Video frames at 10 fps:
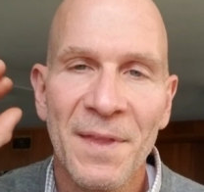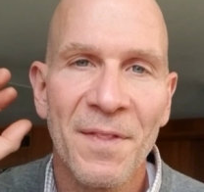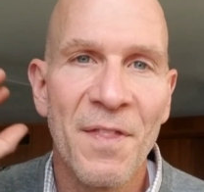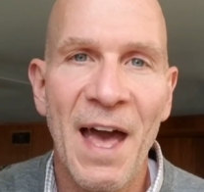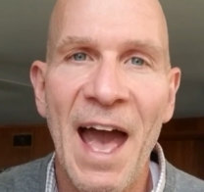
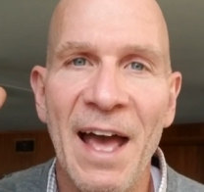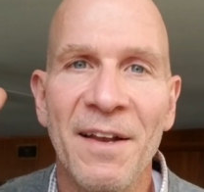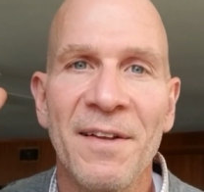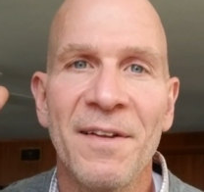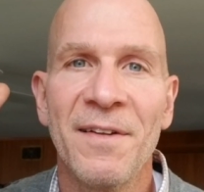that
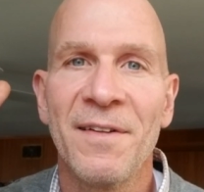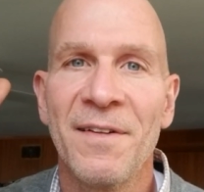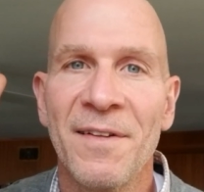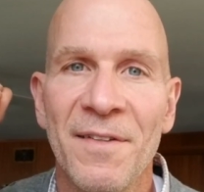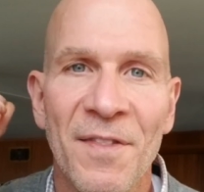
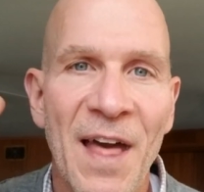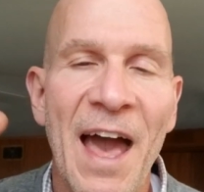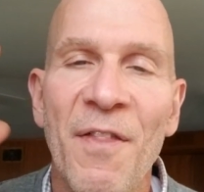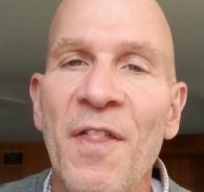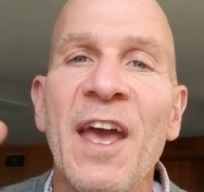
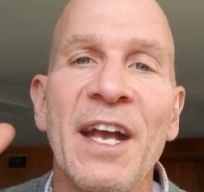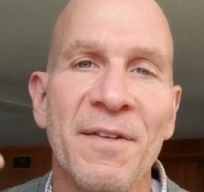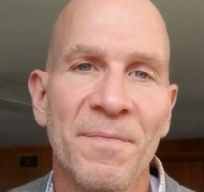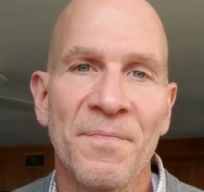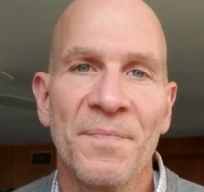thing,
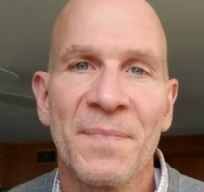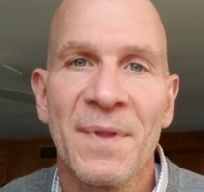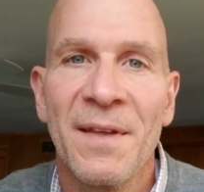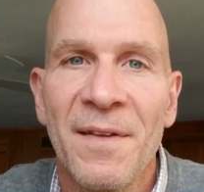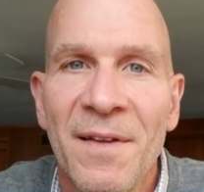
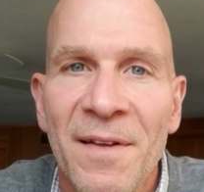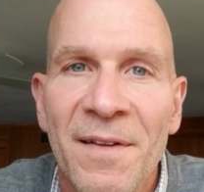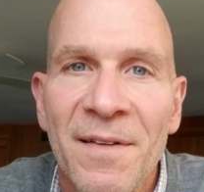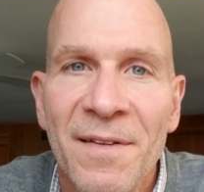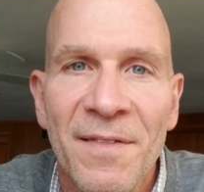
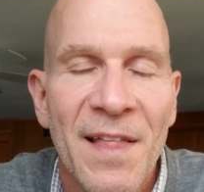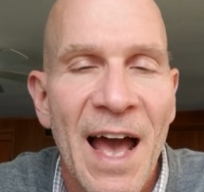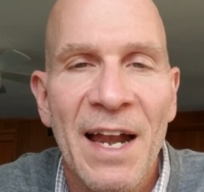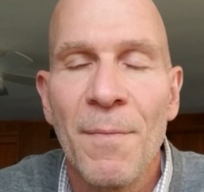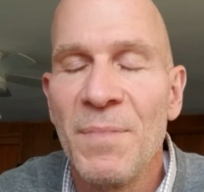
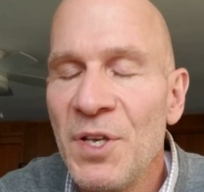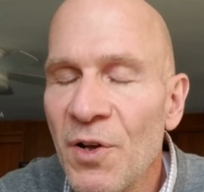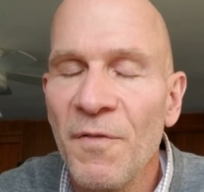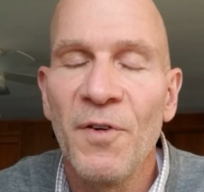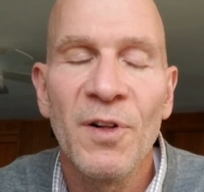that
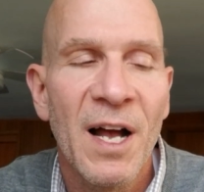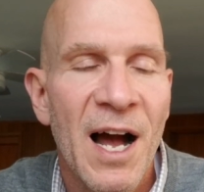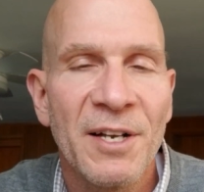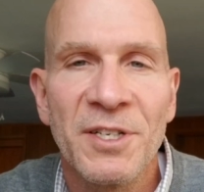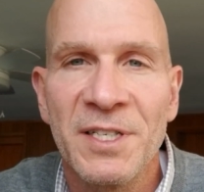beautiful
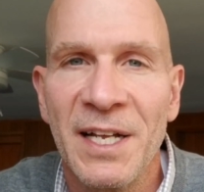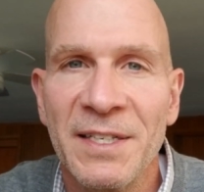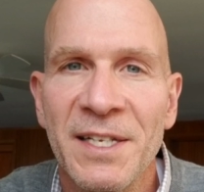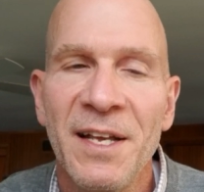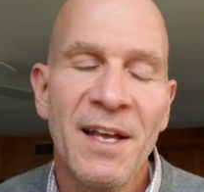
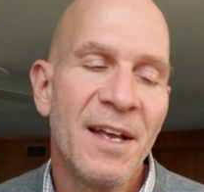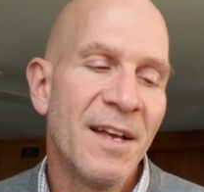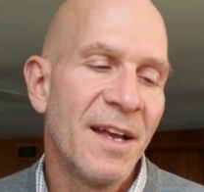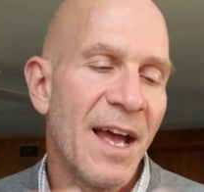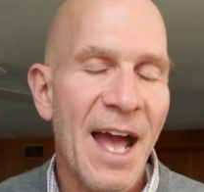consciousness.
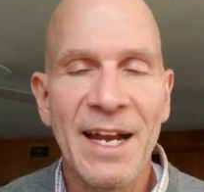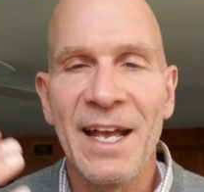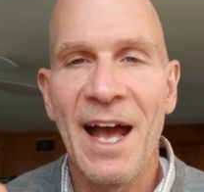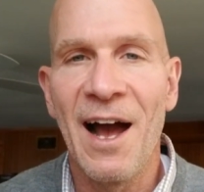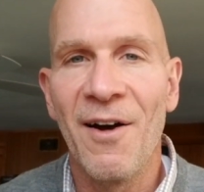
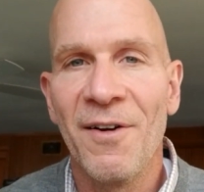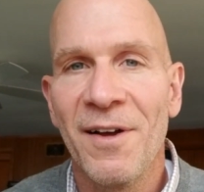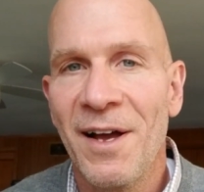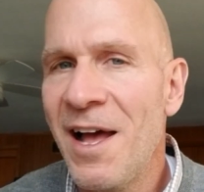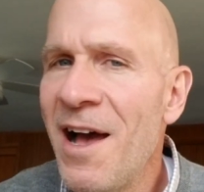Anyhow,
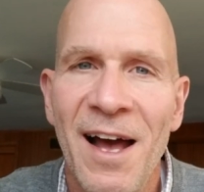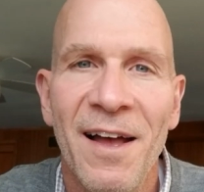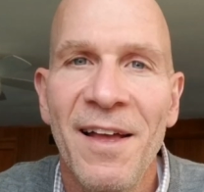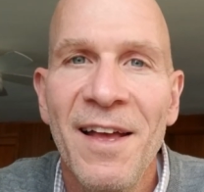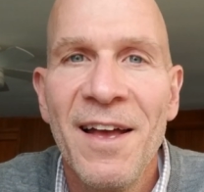
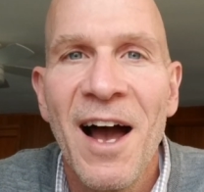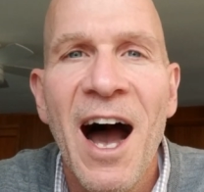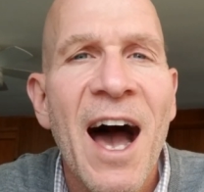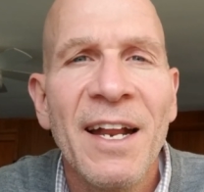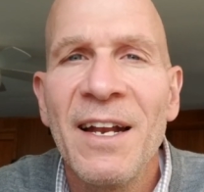
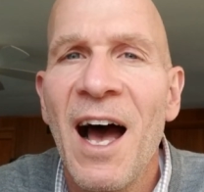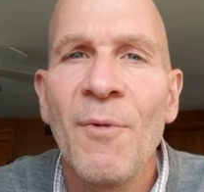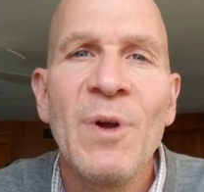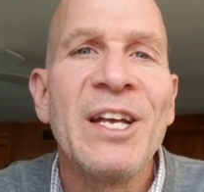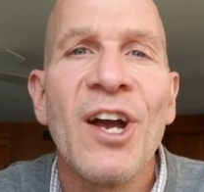on and on
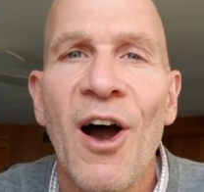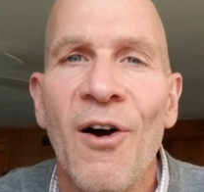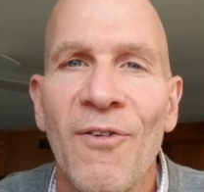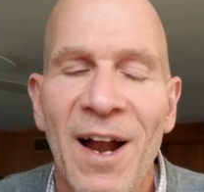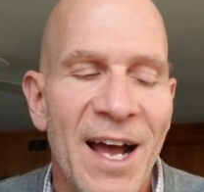we
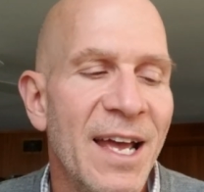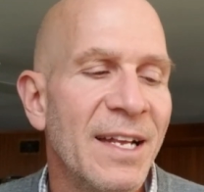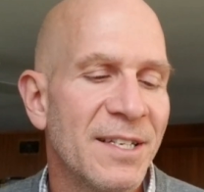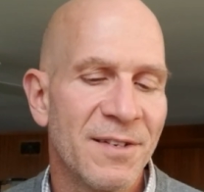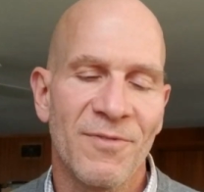go,
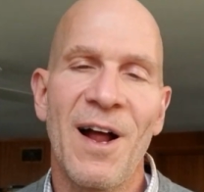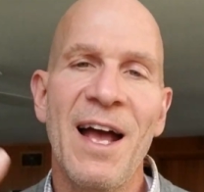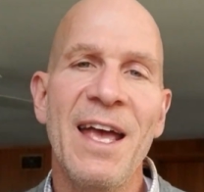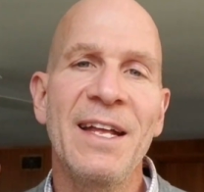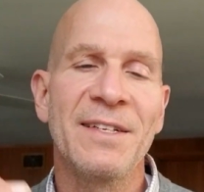right?
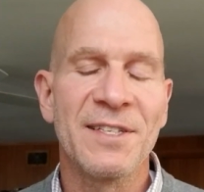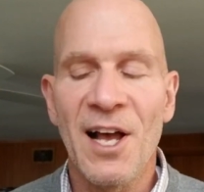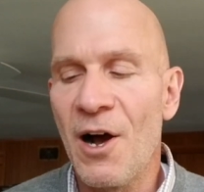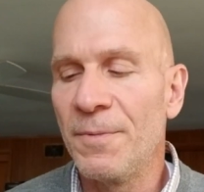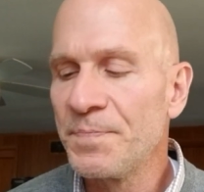Right?
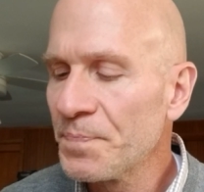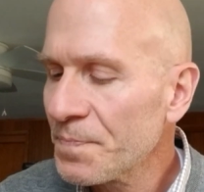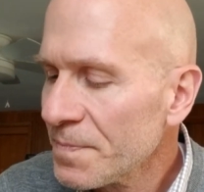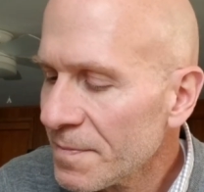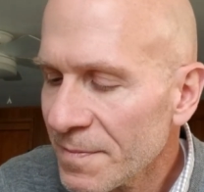So,
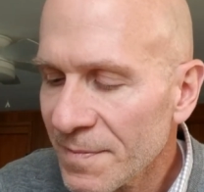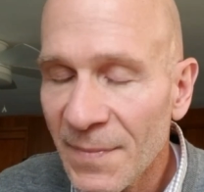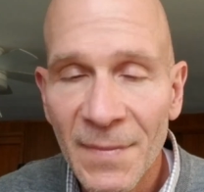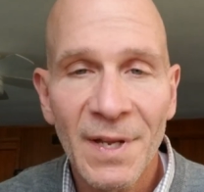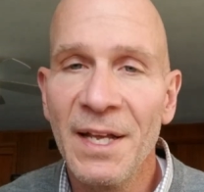
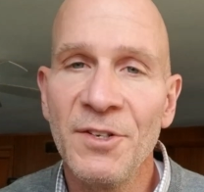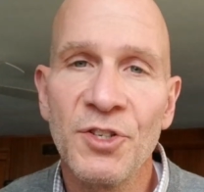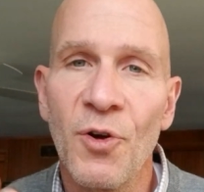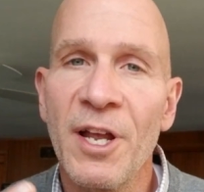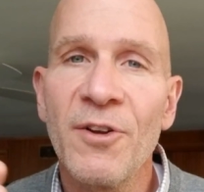
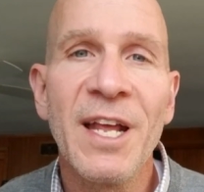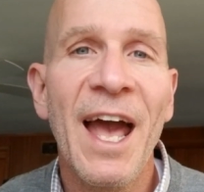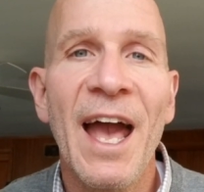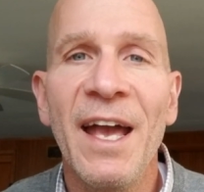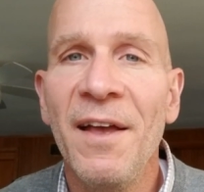enjoy your
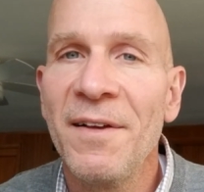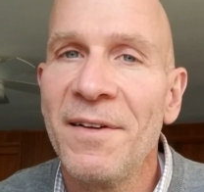day.